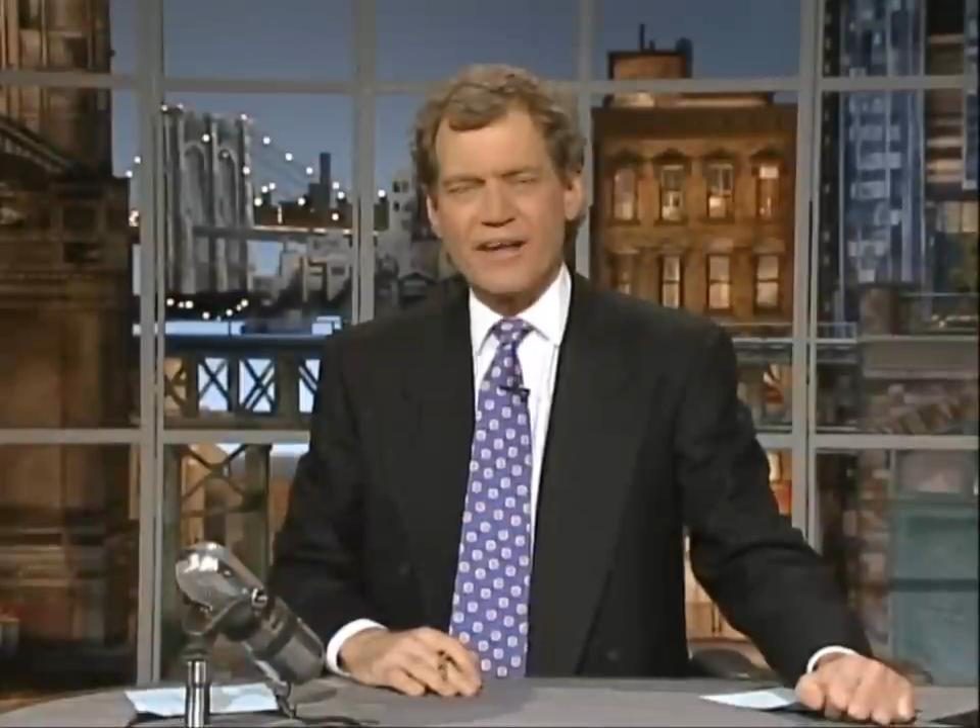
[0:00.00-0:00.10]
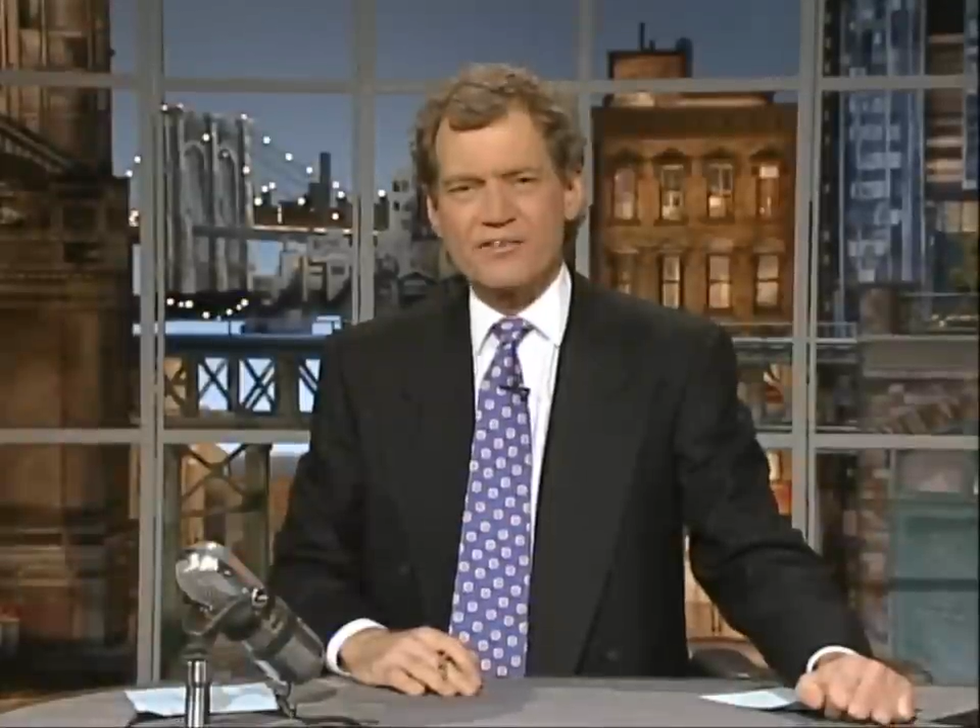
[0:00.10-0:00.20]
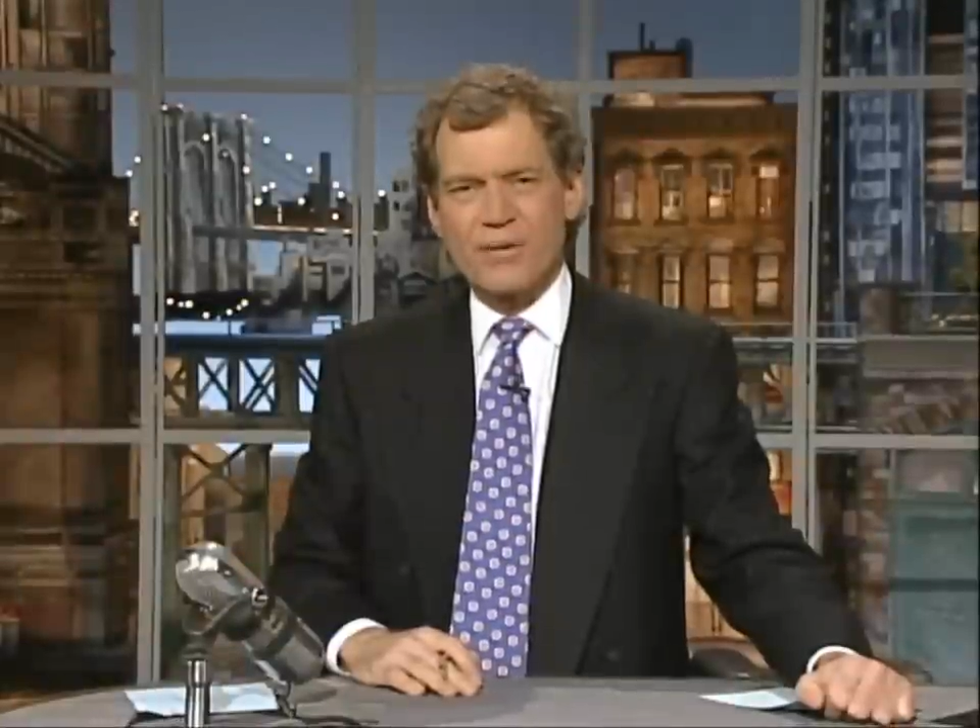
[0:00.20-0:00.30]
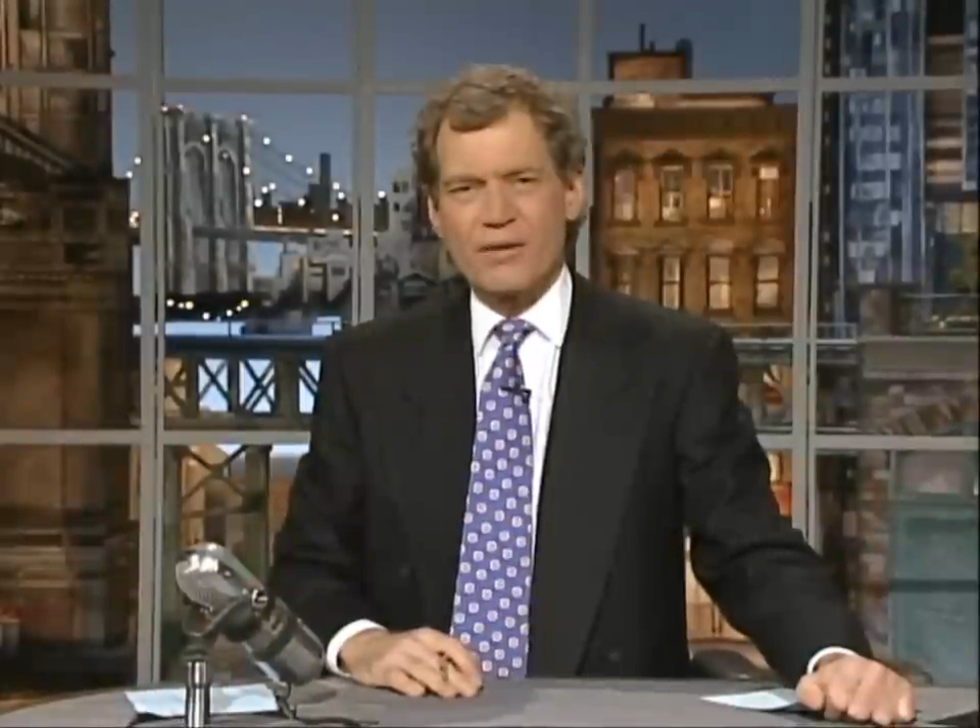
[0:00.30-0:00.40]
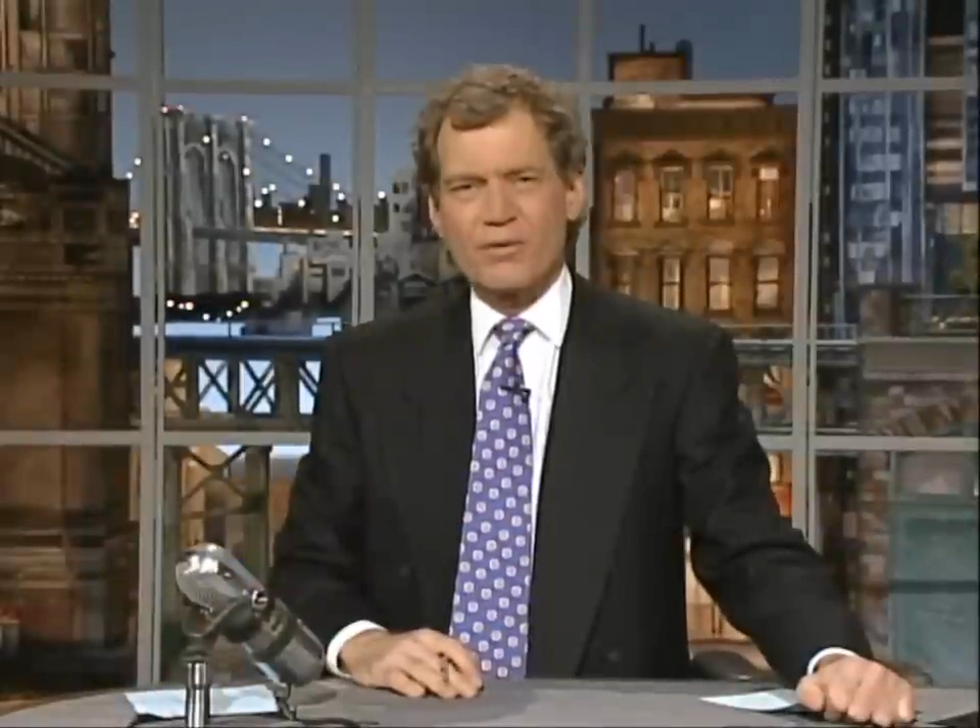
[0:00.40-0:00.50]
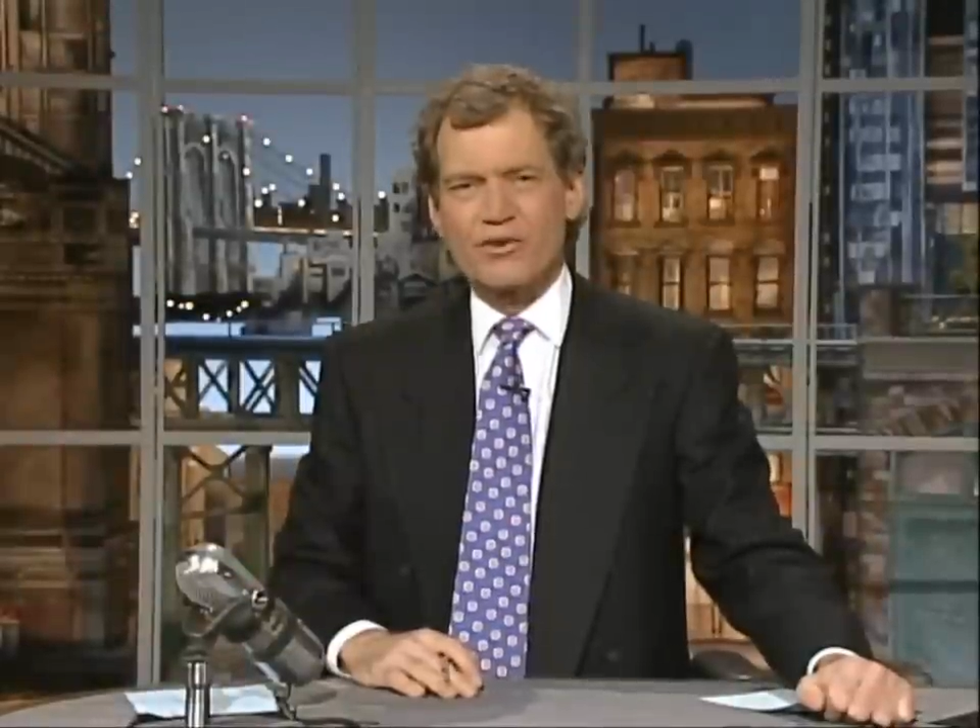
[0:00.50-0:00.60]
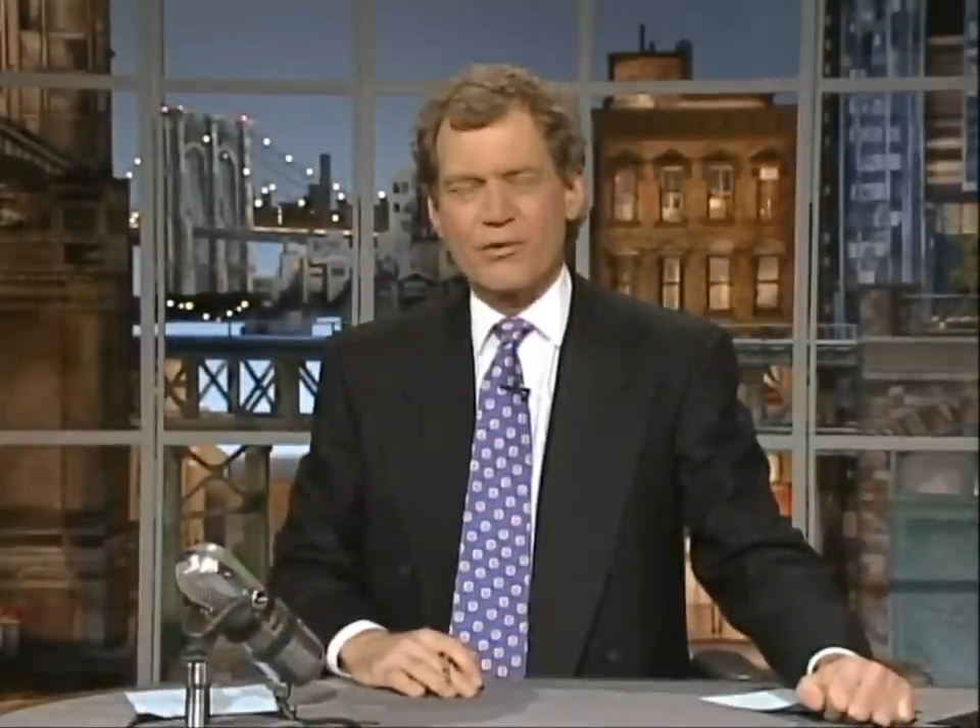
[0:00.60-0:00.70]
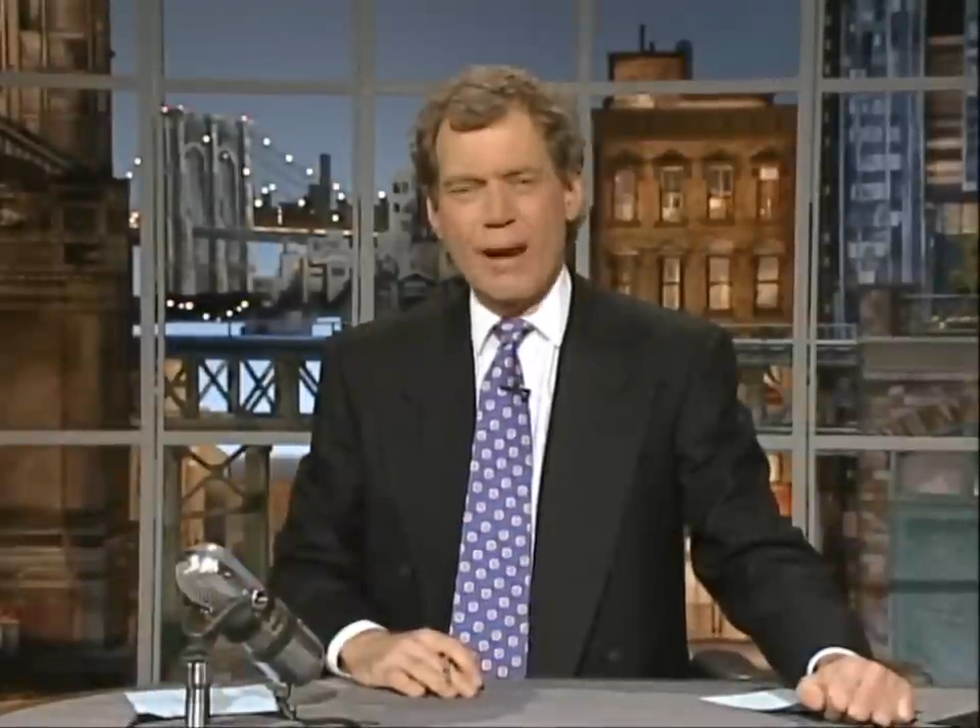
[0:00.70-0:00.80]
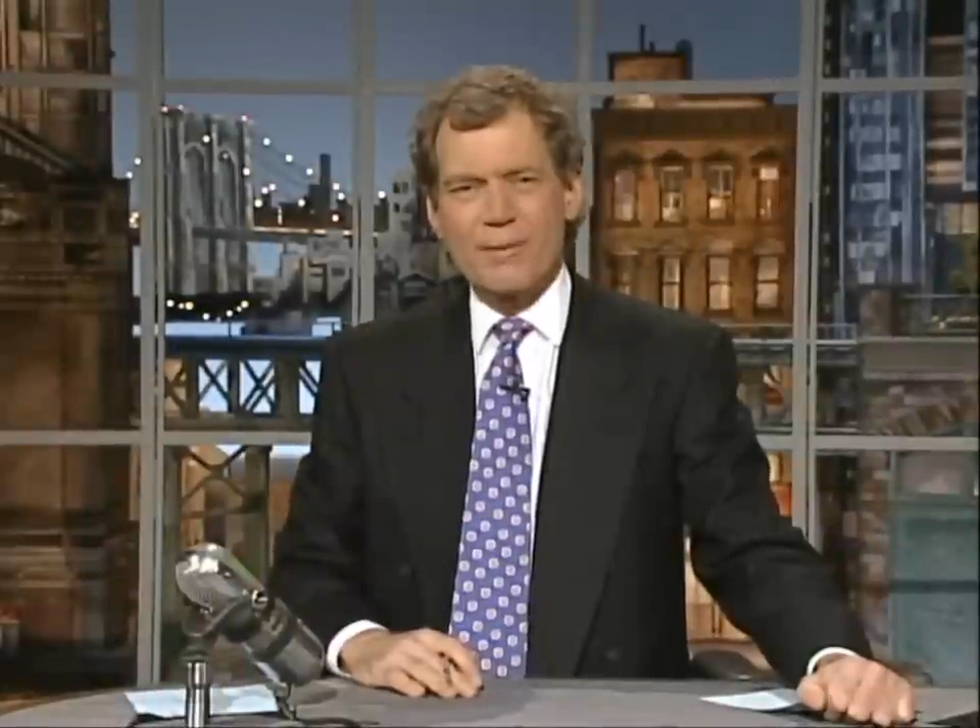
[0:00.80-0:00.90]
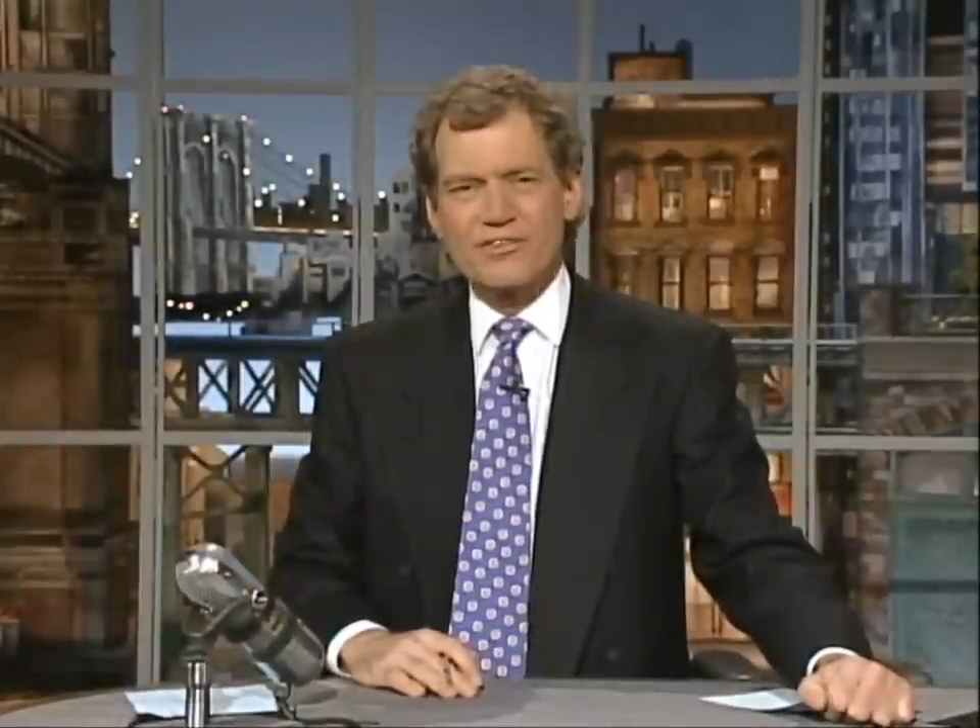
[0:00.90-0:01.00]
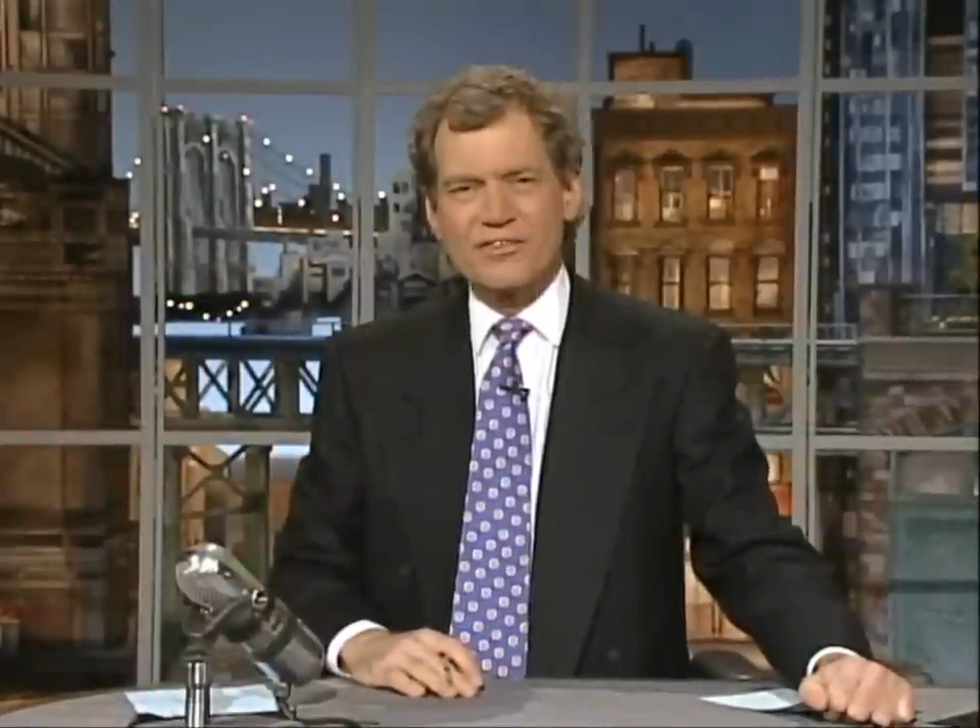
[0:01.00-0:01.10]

That's right. We're dropping